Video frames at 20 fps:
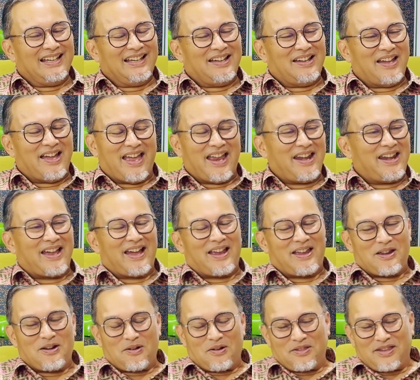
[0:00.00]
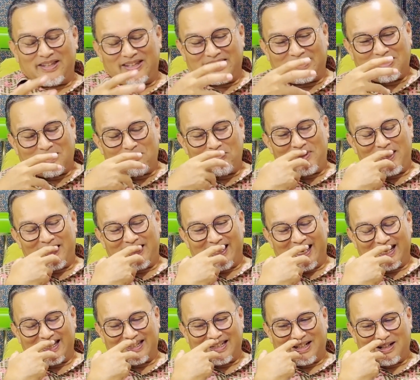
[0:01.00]
And this is something
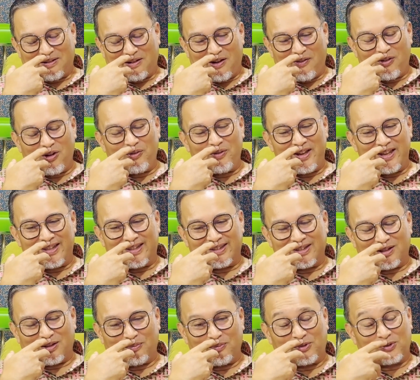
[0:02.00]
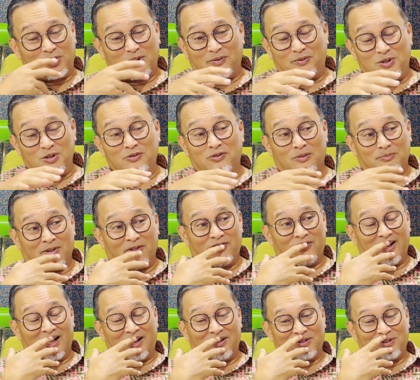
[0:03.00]
that I've always observed you from
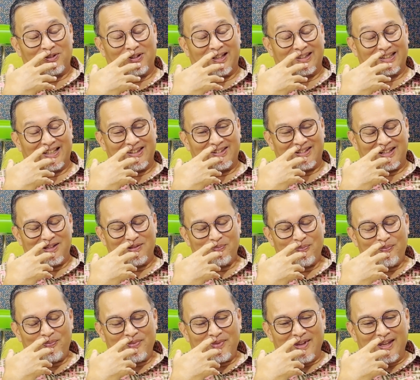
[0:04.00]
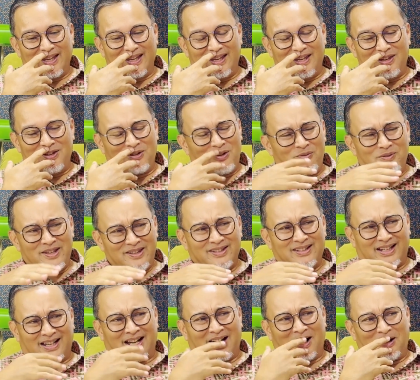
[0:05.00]
afar also, Tan Sri. You're always
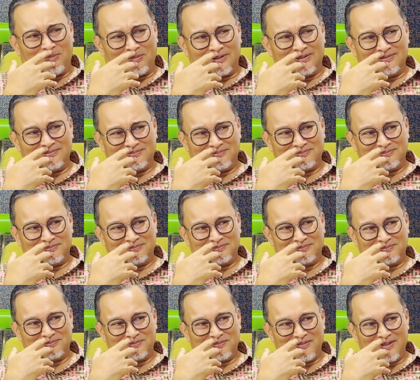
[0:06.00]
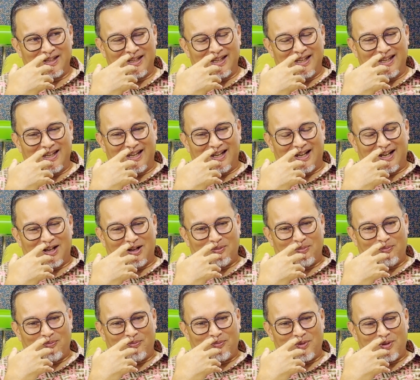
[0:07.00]
calm.
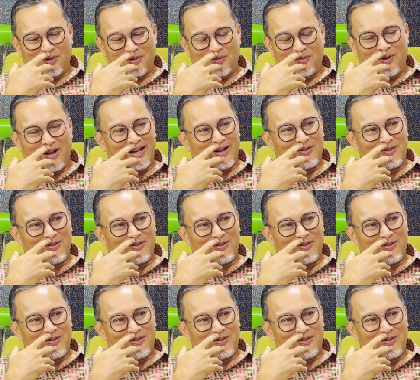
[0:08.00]
Or